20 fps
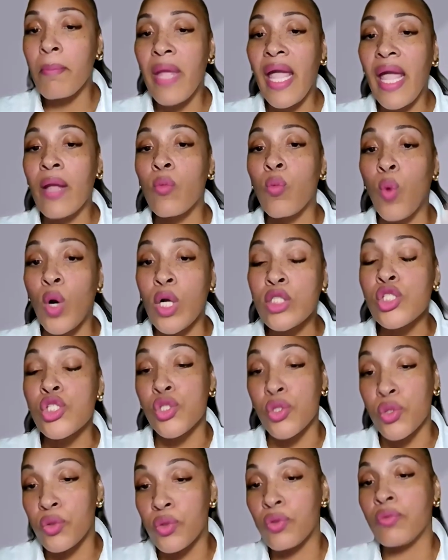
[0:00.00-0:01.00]
And
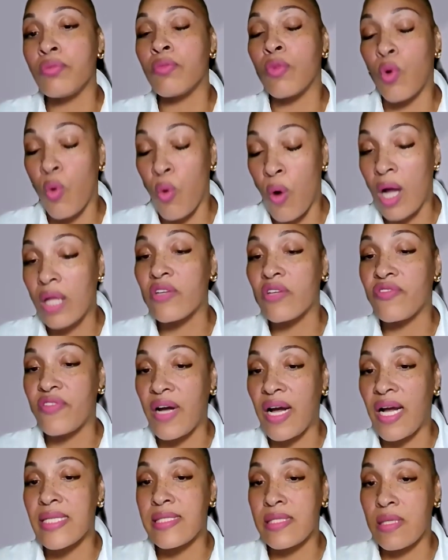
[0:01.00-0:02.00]
once you
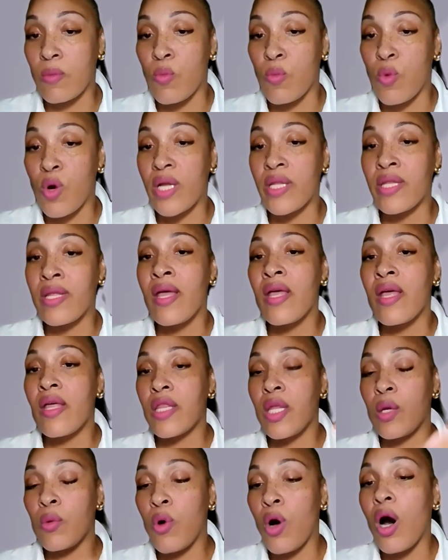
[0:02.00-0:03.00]
qualify someone,
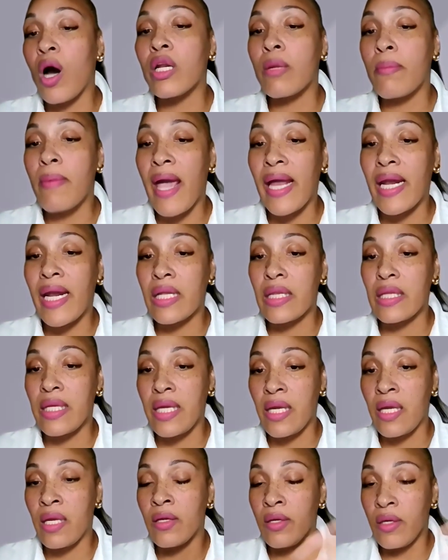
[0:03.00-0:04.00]
they will
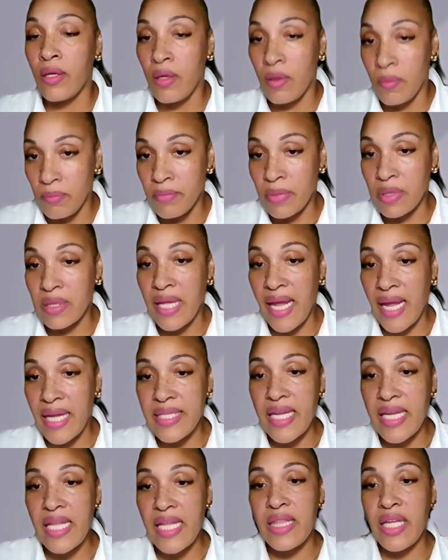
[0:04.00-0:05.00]
automatically
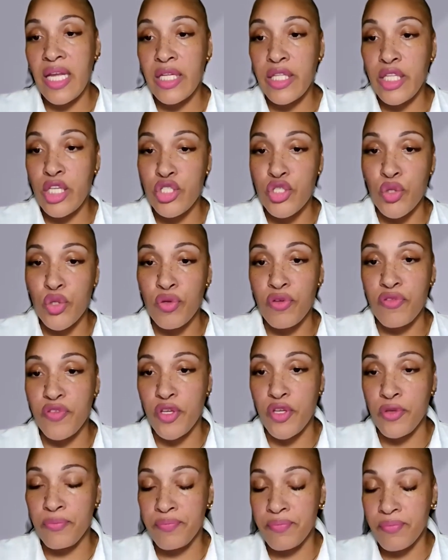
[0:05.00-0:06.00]
land in the
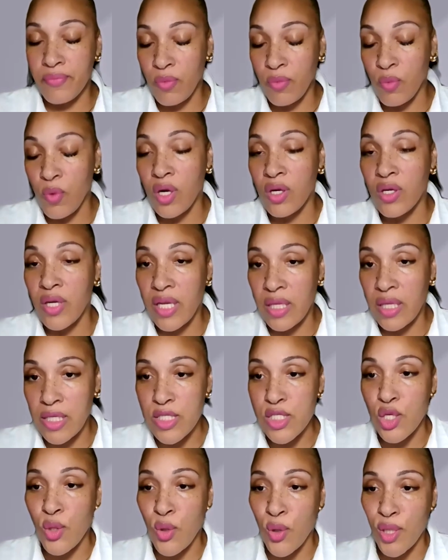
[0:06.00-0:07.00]
initial review. Well,
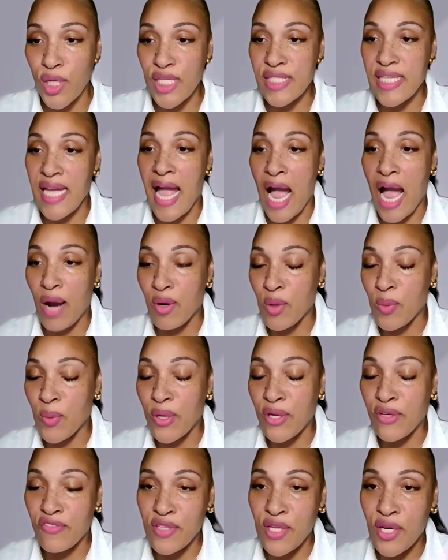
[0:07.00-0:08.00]
at least according to
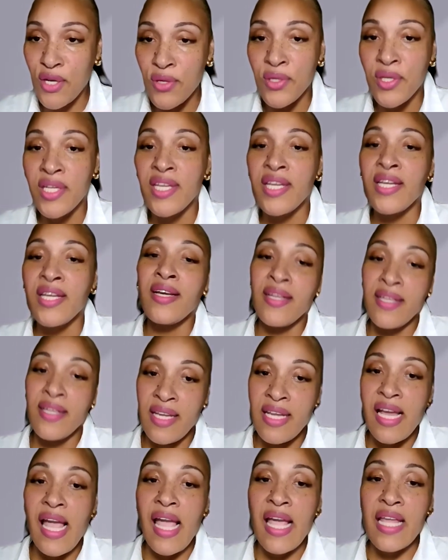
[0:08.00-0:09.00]
our workflow.
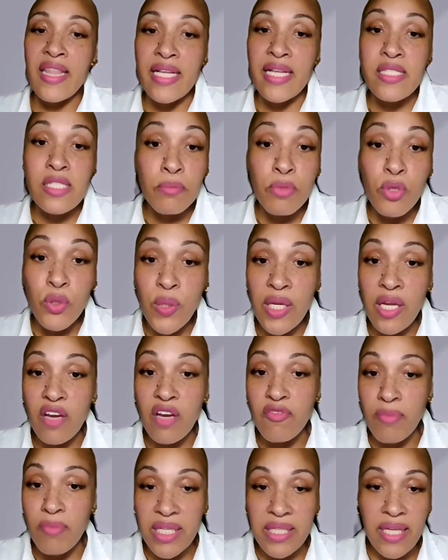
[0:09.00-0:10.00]
And that's the
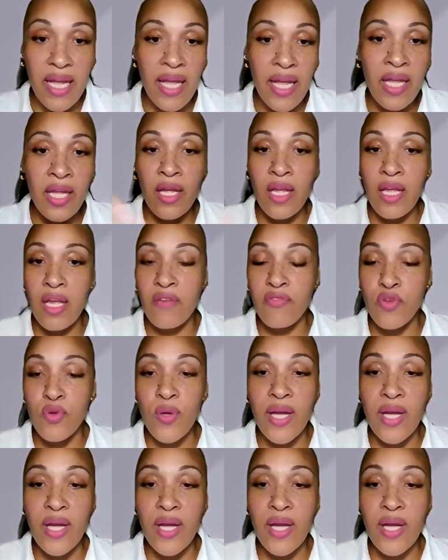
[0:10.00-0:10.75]
beauty of Monday.